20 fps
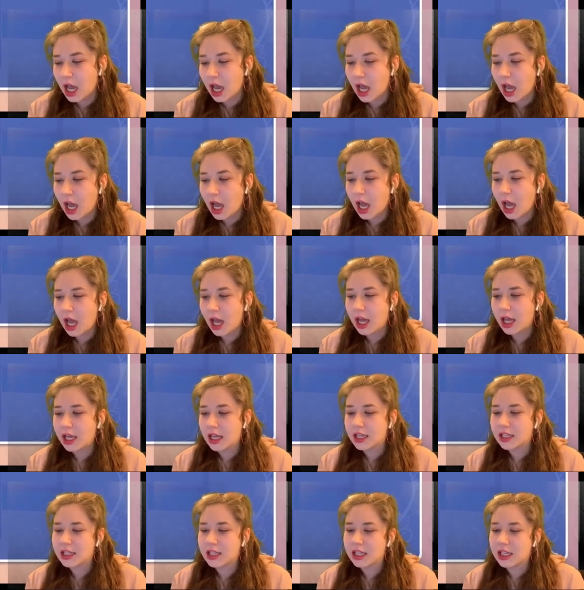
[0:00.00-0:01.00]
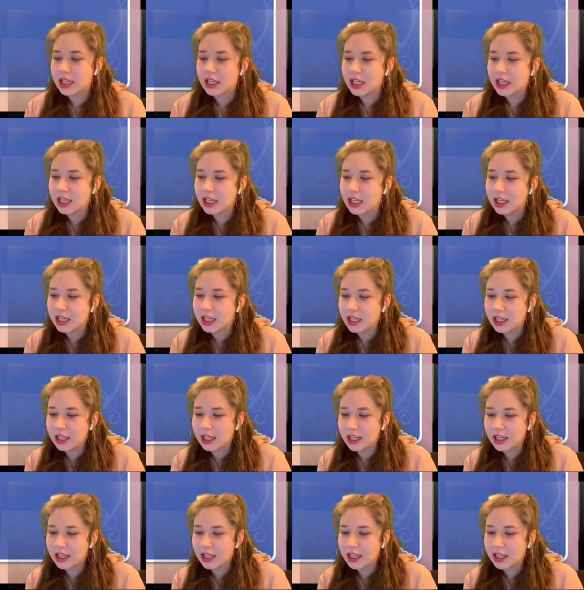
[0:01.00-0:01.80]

No one is speaking in this clip.